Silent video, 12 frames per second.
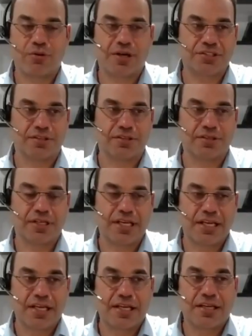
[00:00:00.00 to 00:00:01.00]
question.
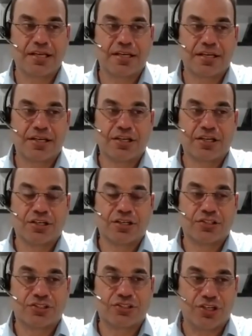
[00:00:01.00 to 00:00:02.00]

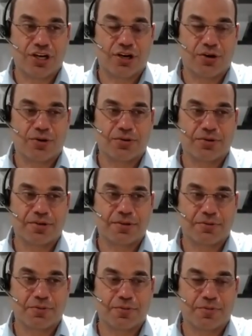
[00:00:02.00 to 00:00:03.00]
So
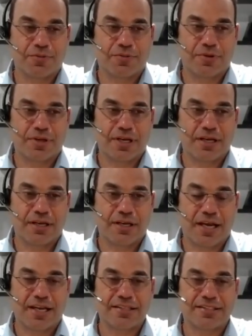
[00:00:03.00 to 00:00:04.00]

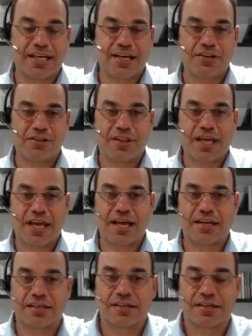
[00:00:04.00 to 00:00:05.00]
I can tell you
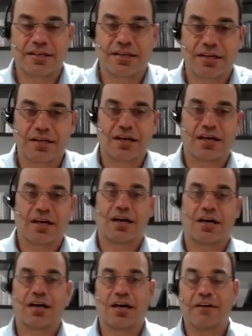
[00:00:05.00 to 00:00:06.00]
that
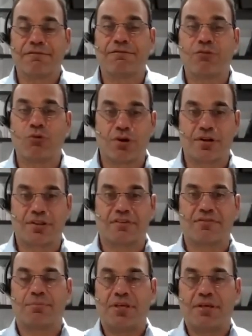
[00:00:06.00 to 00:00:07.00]
a fourth
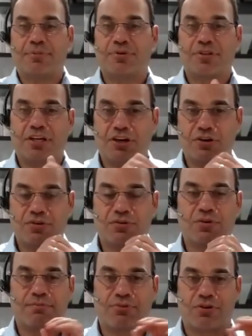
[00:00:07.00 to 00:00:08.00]
of the people that go
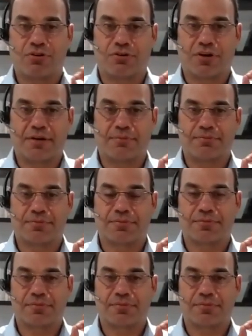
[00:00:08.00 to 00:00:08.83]
through our program